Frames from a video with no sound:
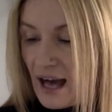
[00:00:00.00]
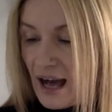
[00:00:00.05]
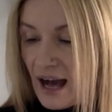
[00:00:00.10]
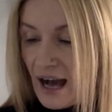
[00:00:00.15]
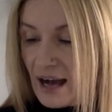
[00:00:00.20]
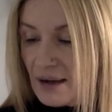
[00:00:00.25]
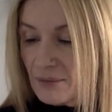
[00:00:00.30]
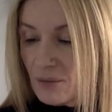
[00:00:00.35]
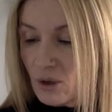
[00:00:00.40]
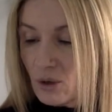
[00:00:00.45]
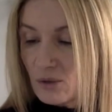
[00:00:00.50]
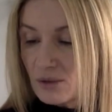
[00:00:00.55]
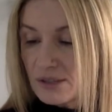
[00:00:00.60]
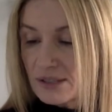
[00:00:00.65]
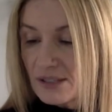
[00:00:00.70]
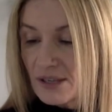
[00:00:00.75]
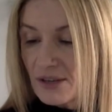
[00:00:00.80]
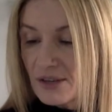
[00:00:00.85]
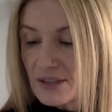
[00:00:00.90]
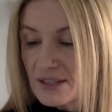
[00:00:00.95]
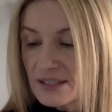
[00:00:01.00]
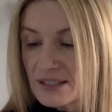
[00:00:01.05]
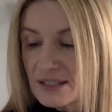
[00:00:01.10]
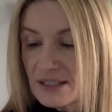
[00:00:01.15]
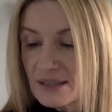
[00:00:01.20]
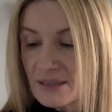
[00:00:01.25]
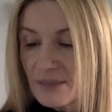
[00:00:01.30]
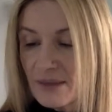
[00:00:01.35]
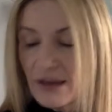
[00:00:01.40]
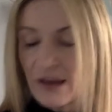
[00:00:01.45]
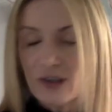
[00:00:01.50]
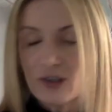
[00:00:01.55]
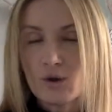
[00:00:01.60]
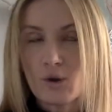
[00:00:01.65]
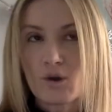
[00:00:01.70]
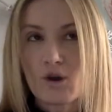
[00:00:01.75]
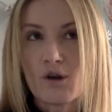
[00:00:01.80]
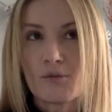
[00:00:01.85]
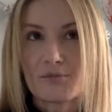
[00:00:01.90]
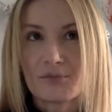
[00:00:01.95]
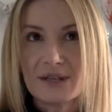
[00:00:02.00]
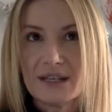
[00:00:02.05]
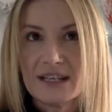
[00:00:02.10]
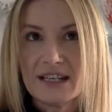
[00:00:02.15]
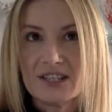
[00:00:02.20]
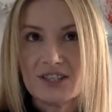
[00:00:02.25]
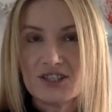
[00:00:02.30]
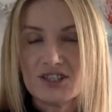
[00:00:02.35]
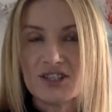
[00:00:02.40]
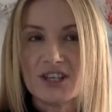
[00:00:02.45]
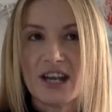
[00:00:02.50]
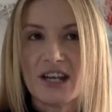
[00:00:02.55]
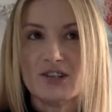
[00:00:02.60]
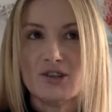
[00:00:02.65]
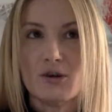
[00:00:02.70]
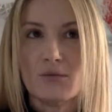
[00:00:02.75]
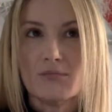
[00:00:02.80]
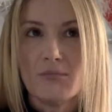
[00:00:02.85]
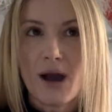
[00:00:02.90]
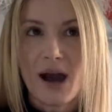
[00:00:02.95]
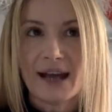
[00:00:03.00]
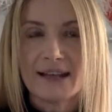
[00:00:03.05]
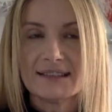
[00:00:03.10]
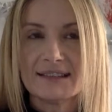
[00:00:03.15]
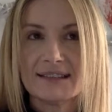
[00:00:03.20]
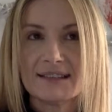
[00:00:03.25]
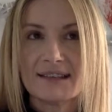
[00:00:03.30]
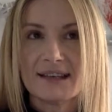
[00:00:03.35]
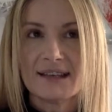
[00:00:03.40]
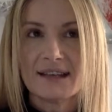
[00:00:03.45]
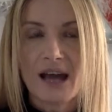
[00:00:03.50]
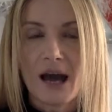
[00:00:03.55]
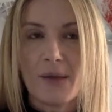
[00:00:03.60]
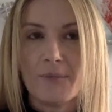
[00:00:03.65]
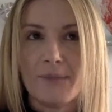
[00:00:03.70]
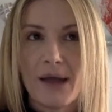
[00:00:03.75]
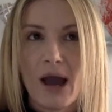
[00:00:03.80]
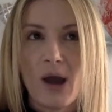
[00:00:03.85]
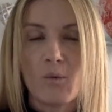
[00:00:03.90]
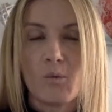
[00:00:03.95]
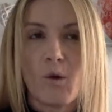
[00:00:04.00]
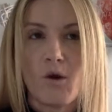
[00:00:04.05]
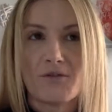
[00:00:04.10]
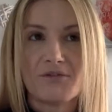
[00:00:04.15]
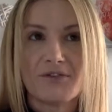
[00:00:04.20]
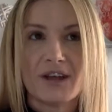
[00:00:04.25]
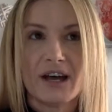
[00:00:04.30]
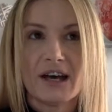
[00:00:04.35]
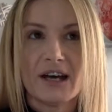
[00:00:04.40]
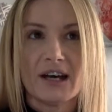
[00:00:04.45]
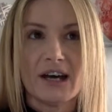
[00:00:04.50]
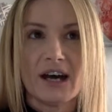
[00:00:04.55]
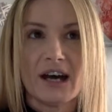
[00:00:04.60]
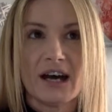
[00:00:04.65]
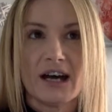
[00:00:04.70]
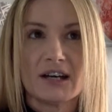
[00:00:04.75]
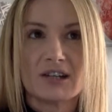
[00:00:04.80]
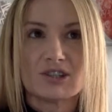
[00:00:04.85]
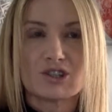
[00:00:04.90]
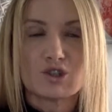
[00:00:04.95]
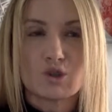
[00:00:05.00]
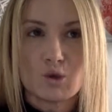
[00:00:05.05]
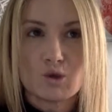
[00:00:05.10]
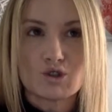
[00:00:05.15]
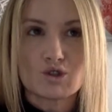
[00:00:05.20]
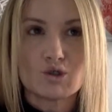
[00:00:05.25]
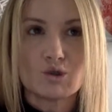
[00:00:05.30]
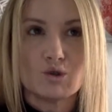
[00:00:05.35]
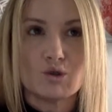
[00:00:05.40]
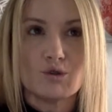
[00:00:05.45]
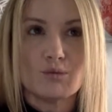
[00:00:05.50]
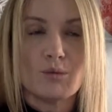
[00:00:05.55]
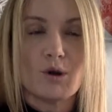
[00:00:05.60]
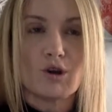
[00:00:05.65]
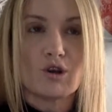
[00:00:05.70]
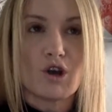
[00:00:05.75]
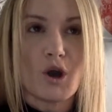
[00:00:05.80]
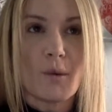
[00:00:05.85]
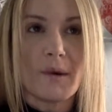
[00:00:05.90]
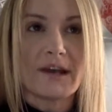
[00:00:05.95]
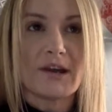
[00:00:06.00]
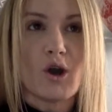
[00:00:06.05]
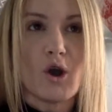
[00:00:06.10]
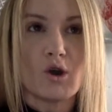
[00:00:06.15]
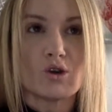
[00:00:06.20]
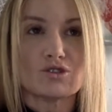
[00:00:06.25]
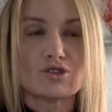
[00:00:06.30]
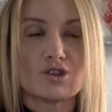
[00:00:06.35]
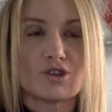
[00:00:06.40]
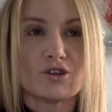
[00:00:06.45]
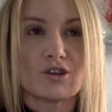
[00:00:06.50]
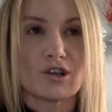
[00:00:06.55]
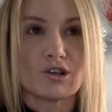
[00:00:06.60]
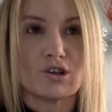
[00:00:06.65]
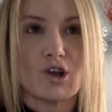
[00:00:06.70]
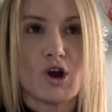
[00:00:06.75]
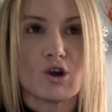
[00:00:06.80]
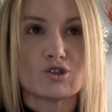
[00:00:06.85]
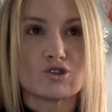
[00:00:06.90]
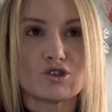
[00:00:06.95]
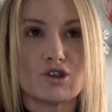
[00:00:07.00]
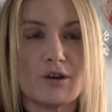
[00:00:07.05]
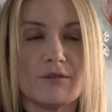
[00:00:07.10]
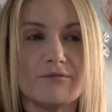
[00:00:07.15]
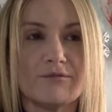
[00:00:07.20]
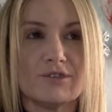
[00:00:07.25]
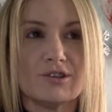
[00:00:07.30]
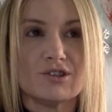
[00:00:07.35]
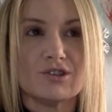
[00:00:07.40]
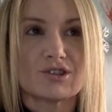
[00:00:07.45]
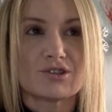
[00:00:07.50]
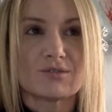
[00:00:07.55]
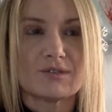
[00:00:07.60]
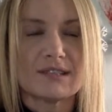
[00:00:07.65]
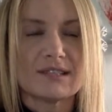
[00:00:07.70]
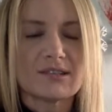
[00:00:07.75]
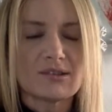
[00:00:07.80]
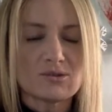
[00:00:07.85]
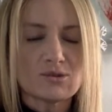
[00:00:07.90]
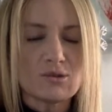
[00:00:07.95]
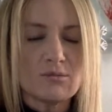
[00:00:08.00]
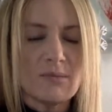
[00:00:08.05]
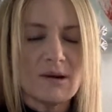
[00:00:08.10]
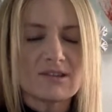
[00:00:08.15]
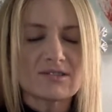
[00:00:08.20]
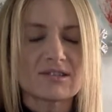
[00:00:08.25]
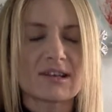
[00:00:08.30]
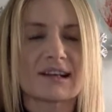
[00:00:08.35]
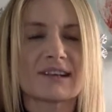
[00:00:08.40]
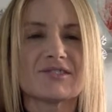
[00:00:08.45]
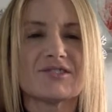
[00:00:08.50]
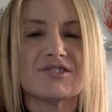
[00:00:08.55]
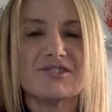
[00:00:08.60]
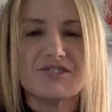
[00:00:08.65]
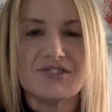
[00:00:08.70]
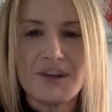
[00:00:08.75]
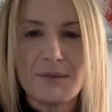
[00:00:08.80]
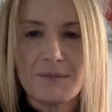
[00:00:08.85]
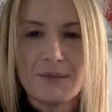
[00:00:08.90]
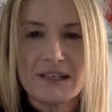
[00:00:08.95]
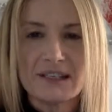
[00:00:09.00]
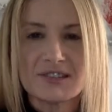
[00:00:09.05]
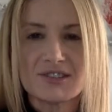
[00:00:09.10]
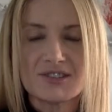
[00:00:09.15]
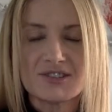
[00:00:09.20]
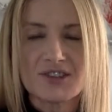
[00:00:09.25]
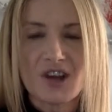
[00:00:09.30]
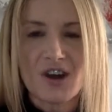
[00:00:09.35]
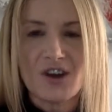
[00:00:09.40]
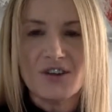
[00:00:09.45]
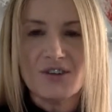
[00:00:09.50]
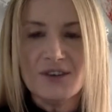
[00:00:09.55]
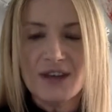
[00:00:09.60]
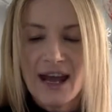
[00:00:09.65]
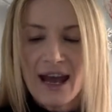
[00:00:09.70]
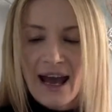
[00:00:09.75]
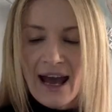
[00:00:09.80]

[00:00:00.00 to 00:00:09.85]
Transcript: Um, also, this is about your comprehension and your mindset about what the uh, short term going on to the long term future is. So it's almost like a stepping stone